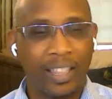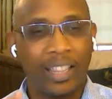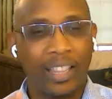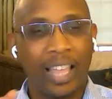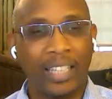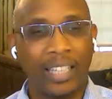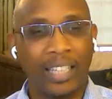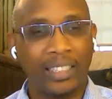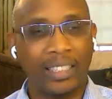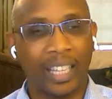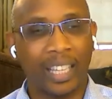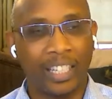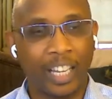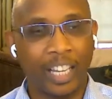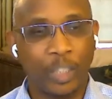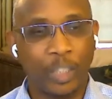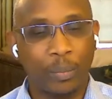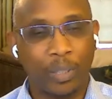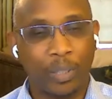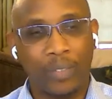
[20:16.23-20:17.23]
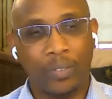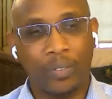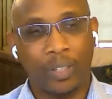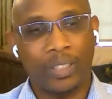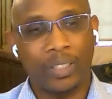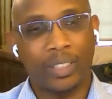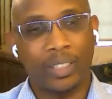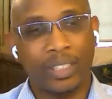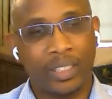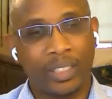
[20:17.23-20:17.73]
that that's a nice place for
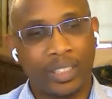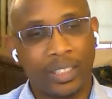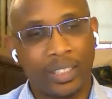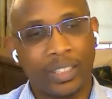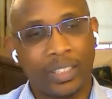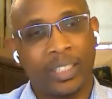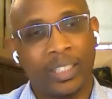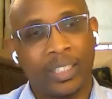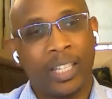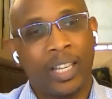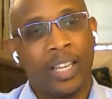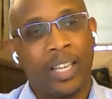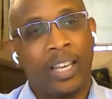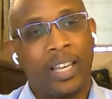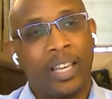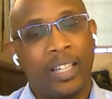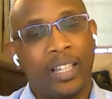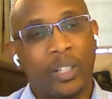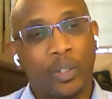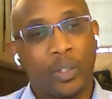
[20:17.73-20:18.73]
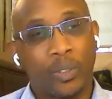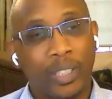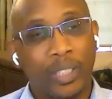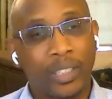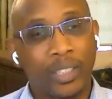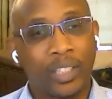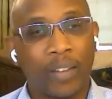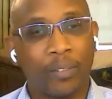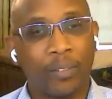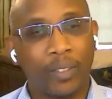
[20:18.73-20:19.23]
us to just close
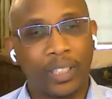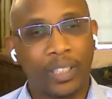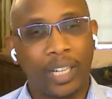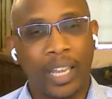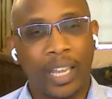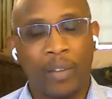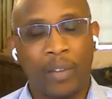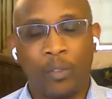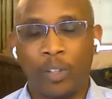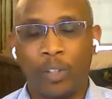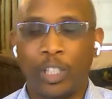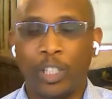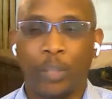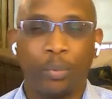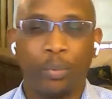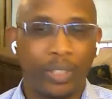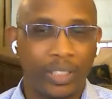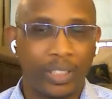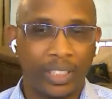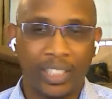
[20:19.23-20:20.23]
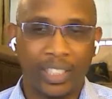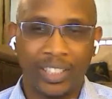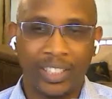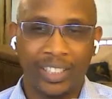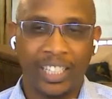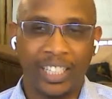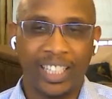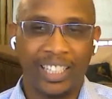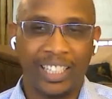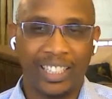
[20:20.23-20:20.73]
things off for today. Really appreciate you
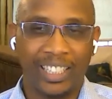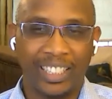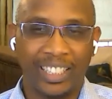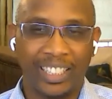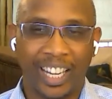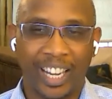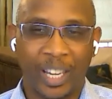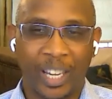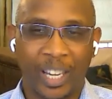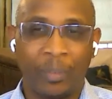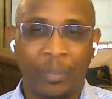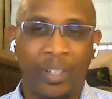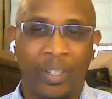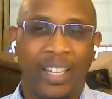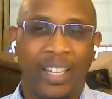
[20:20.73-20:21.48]
taking the time,